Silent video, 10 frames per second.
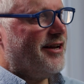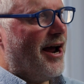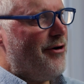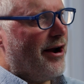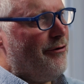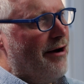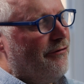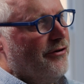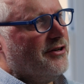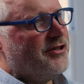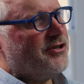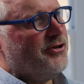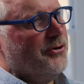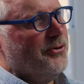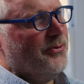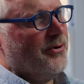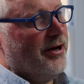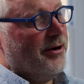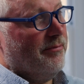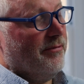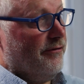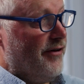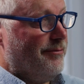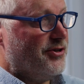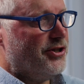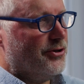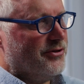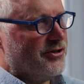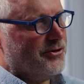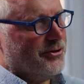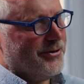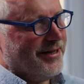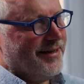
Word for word: direct reference to the famous children's story.